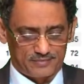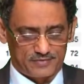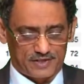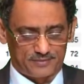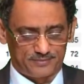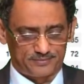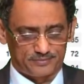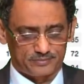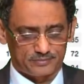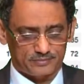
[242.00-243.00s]
Done.
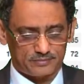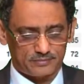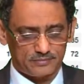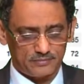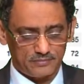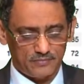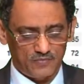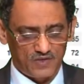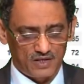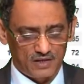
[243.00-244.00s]

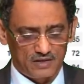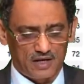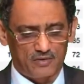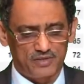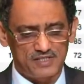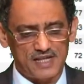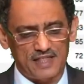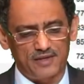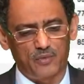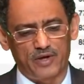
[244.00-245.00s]
Now this
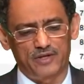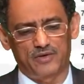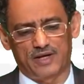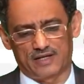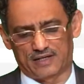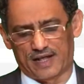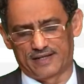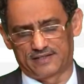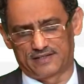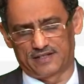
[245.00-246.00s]
other way you can
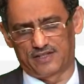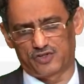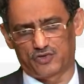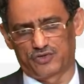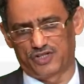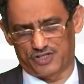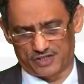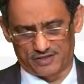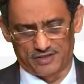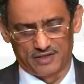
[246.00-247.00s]
write this
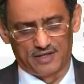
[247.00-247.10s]
condition.